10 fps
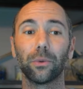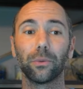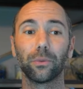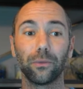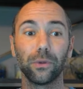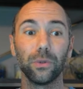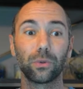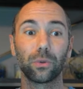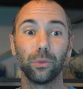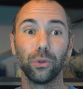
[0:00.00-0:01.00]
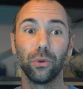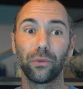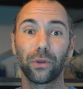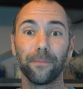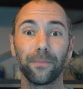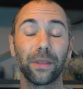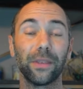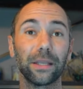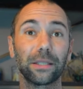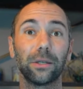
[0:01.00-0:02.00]
reviews removed,
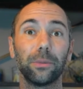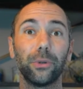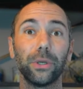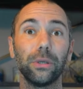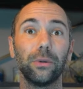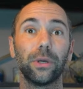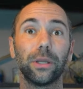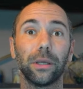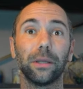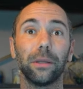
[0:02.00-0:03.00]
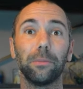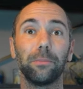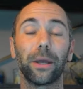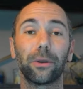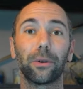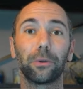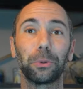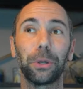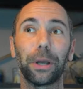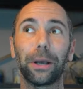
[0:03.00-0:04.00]
that's going to put you in better
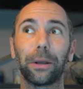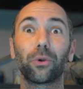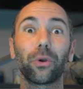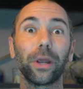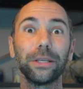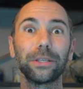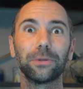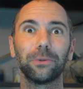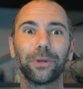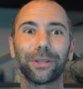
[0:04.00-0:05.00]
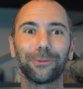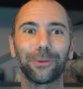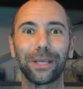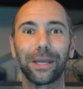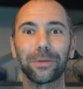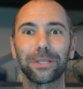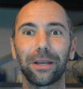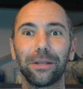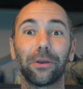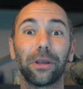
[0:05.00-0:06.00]
grace with
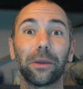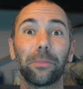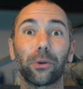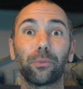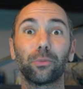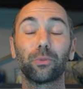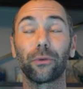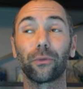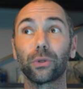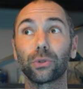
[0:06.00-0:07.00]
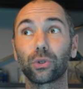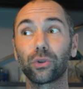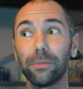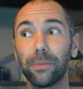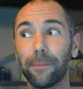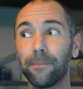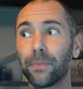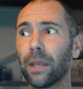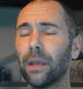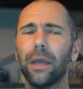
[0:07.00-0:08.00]
Amazon. You're going to get better preferential treatment.
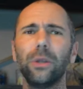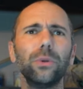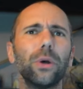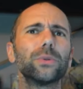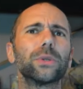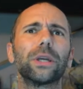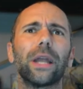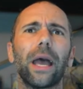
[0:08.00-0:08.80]
And who knows what's going to